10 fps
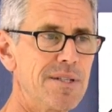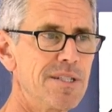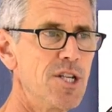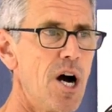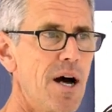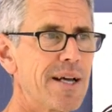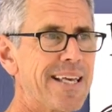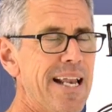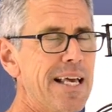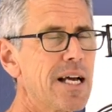not
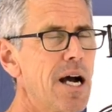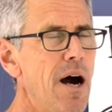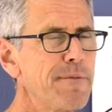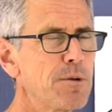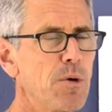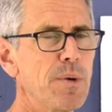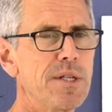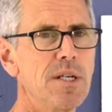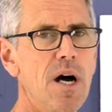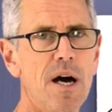getting comfortable with
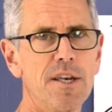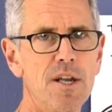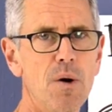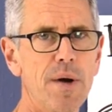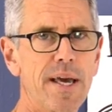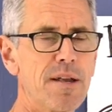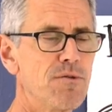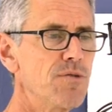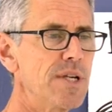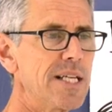not knowing
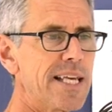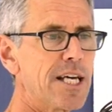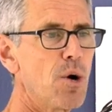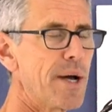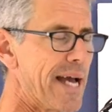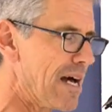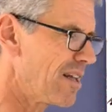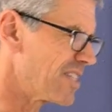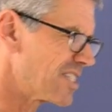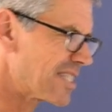and really going out
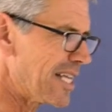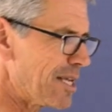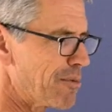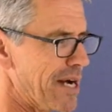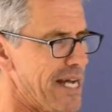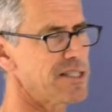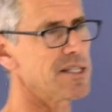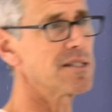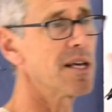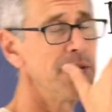on the skinny
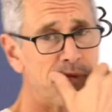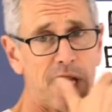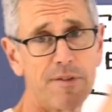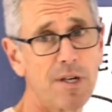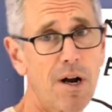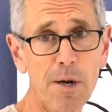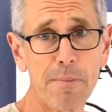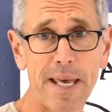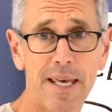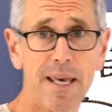branches of your art
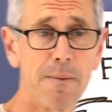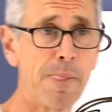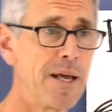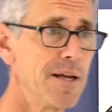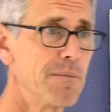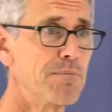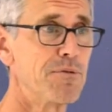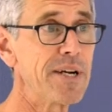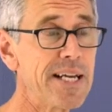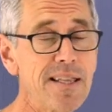making.
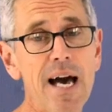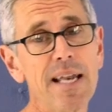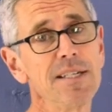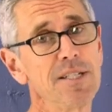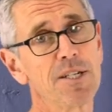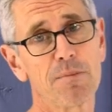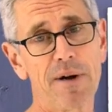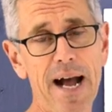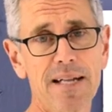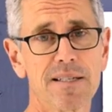Bring that into your
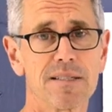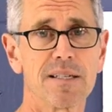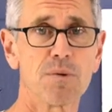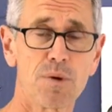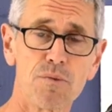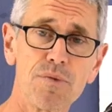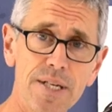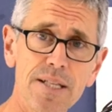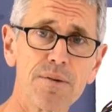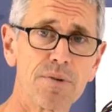practice and it will
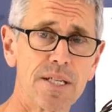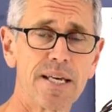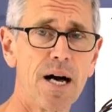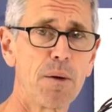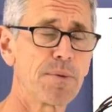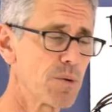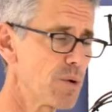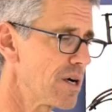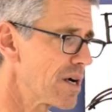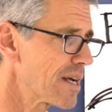really, really help your
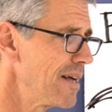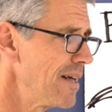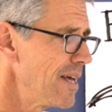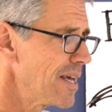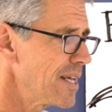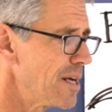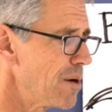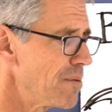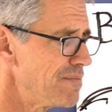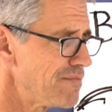work. You
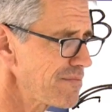know,